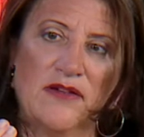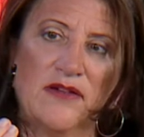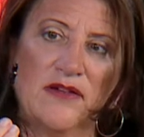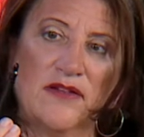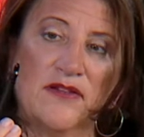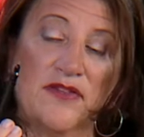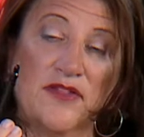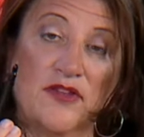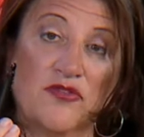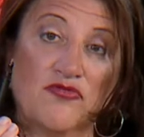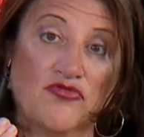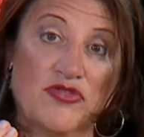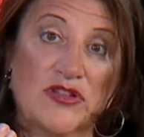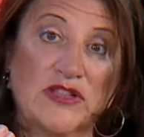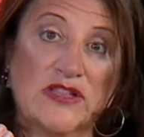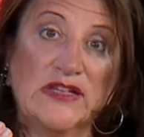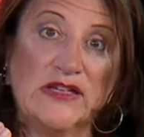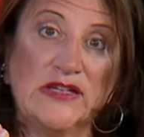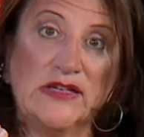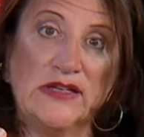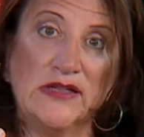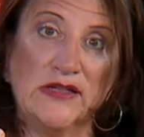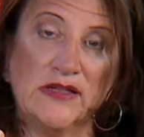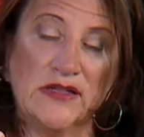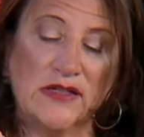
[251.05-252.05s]
they're really
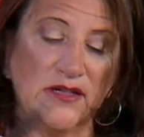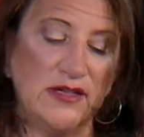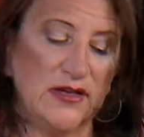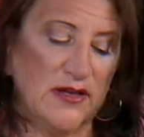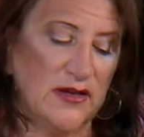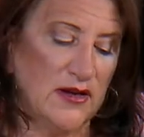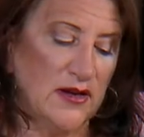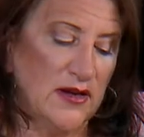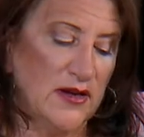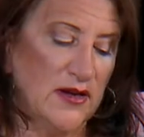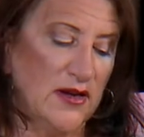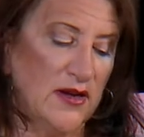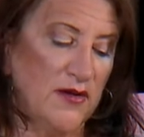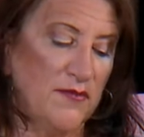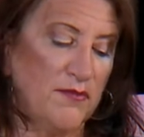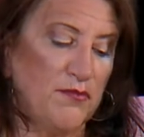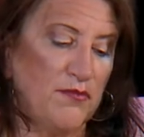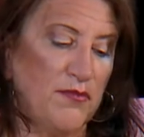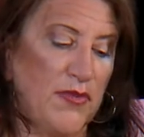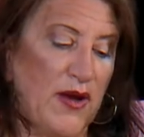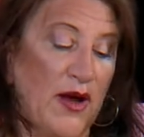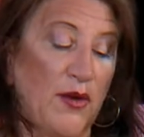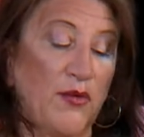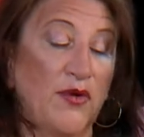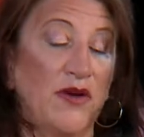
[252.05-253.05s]
easy.
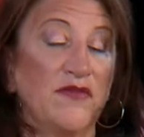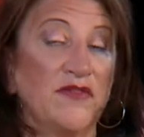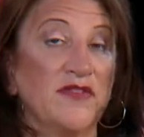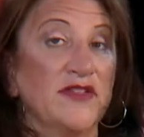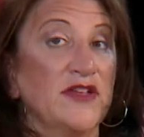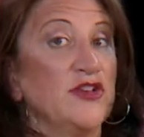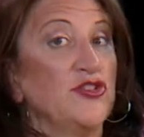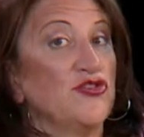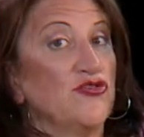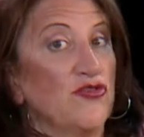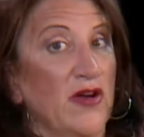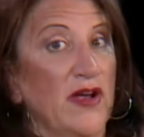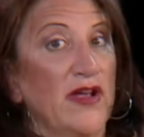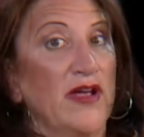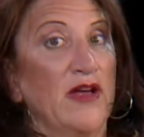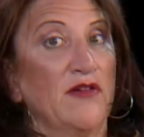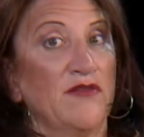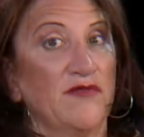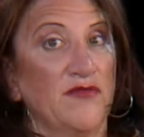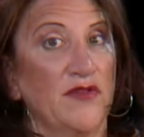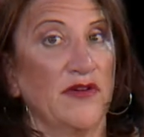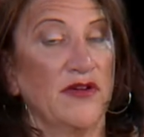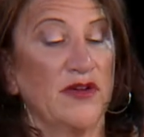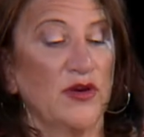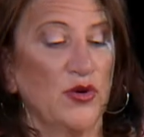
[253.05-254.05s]
However, they dry out
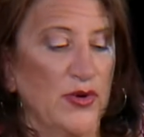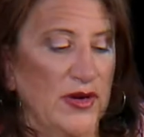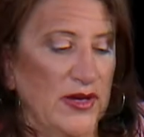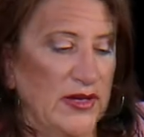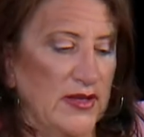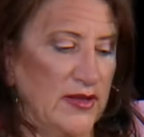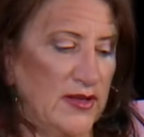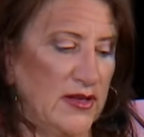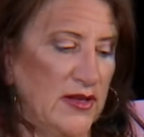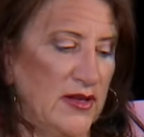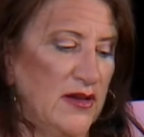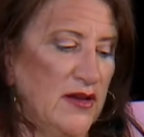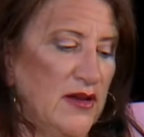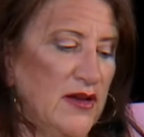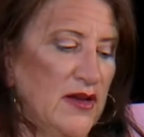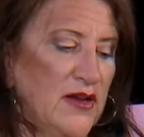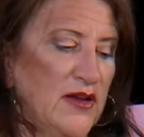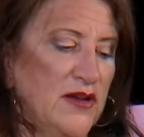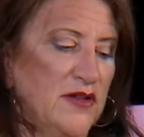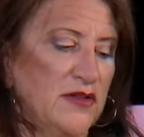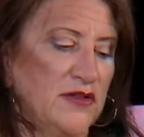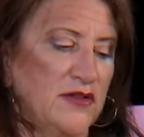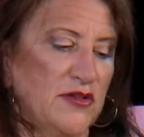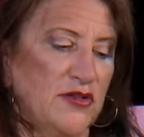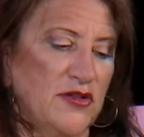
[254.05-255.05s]
very quickly,
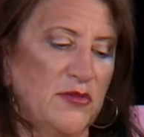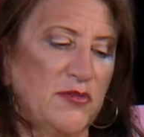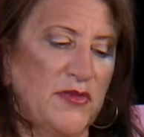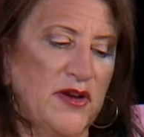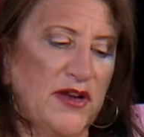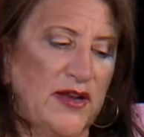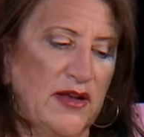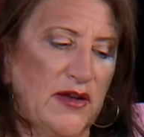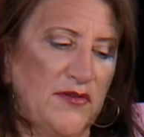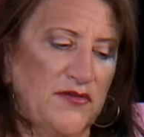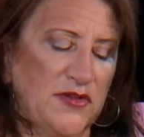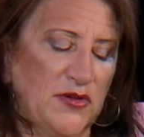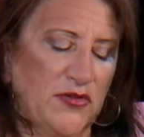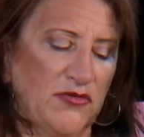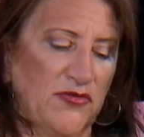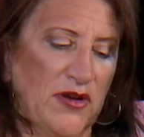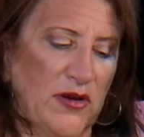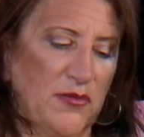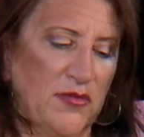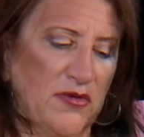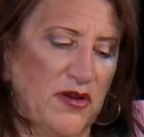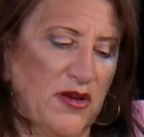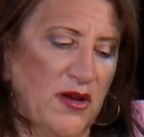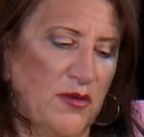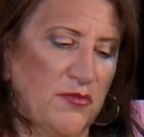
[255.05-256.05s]
so you might have to grab
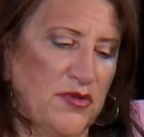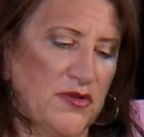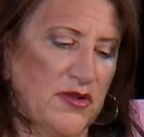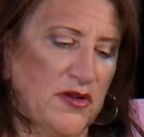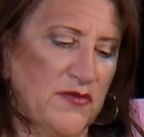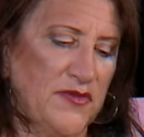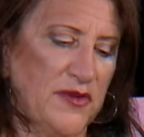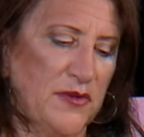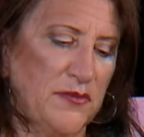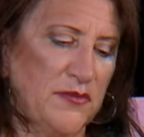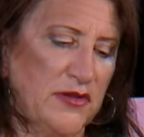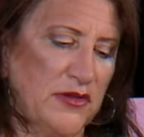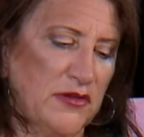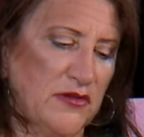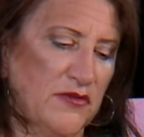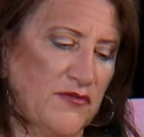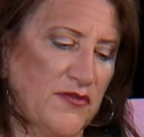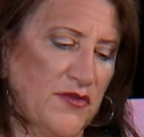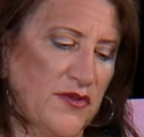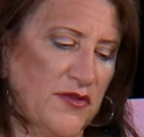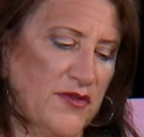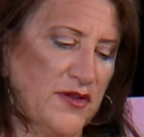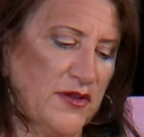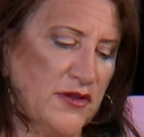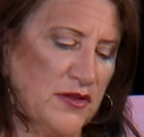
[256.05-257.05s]
a couple of them. So
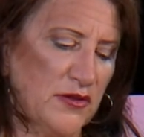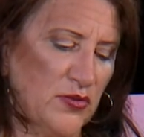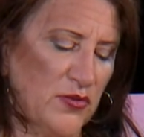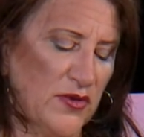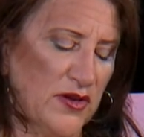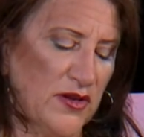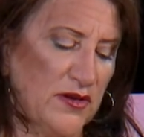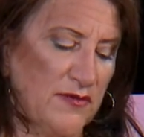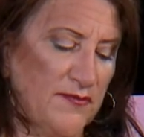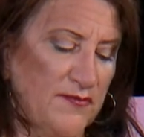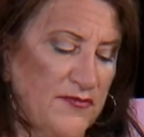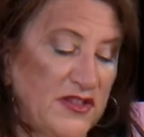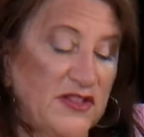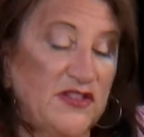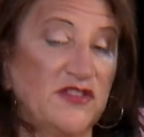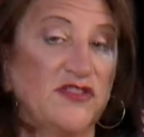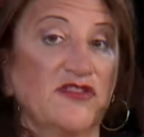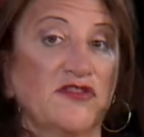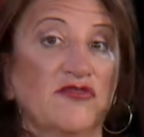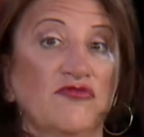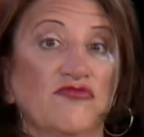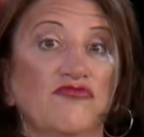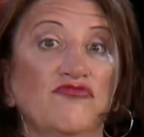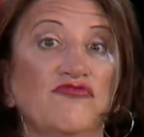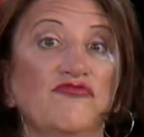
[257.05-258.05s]
for this one, this is a,
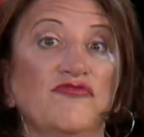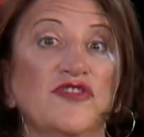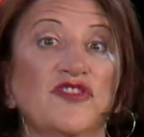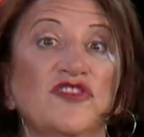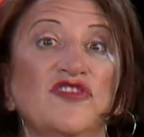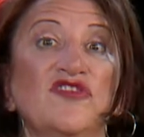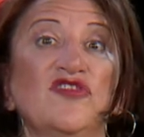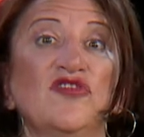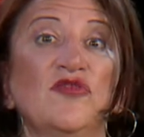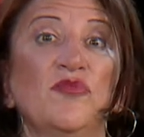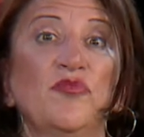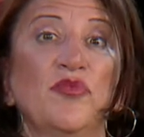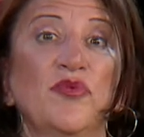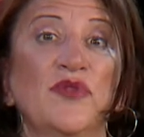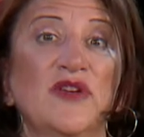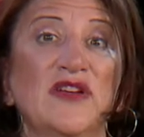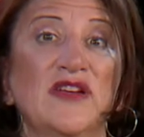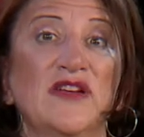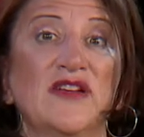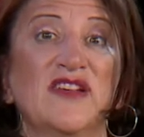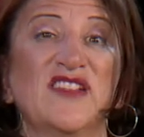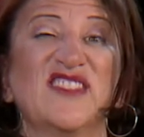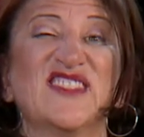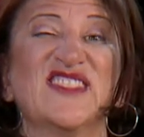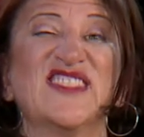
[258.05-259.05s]
the super
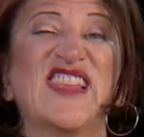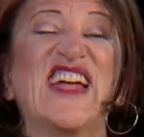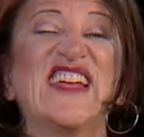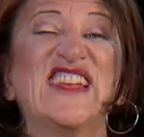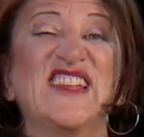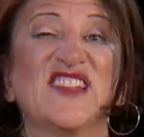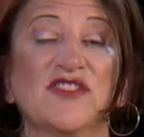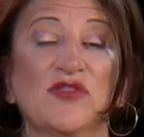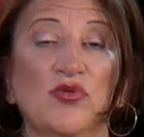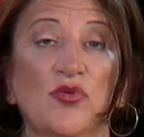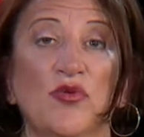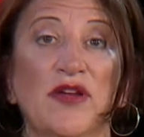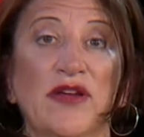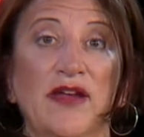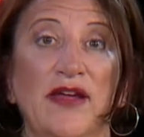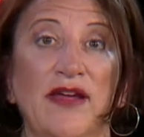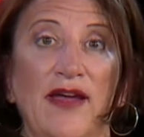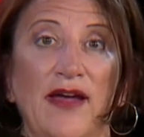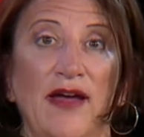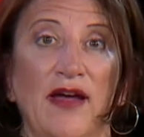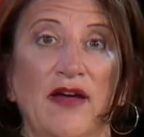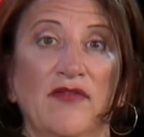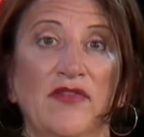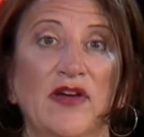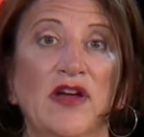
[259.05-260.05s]
lightest one I
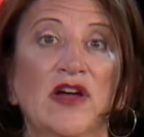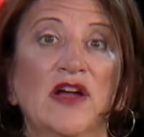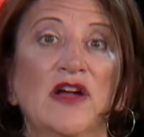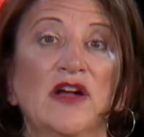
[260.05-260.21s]
have.